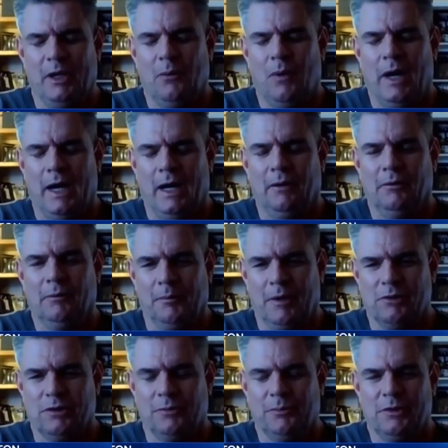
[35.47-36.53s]
me a while
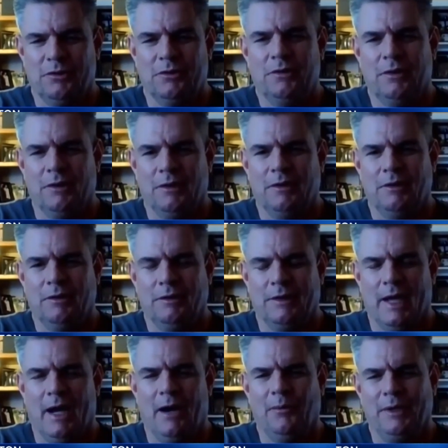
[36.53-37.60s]
because it was
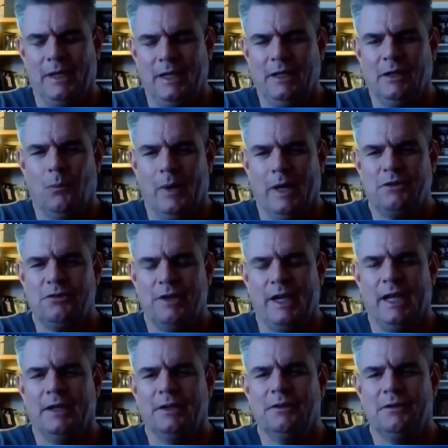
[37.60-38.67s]
down in the wet
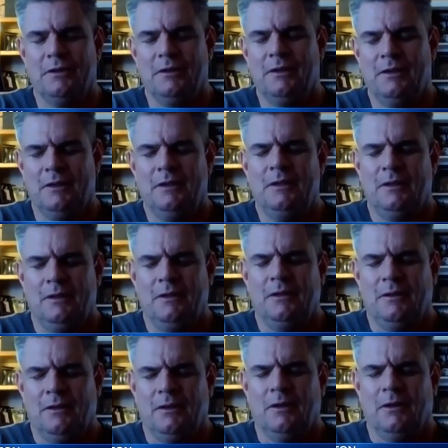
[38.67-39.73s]
sand,
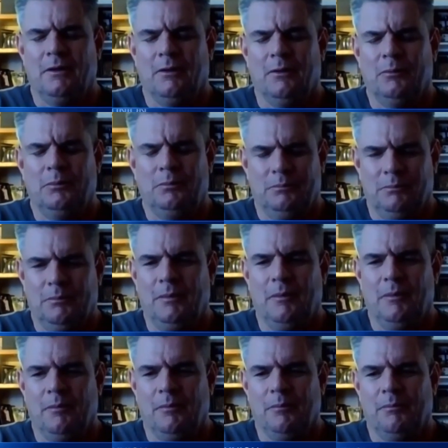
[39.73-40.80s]
oh,
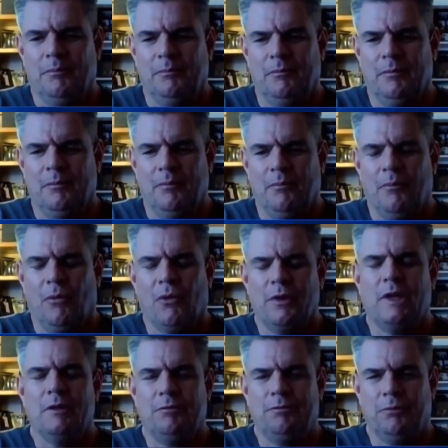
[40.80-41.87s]

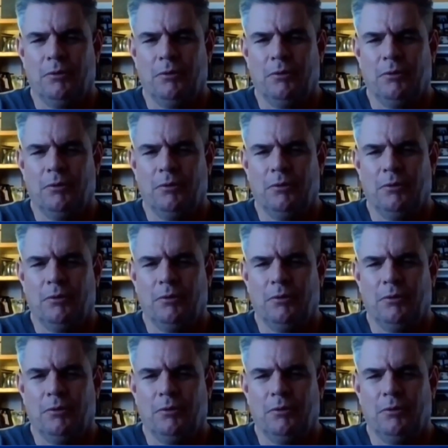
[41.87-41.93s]
more than a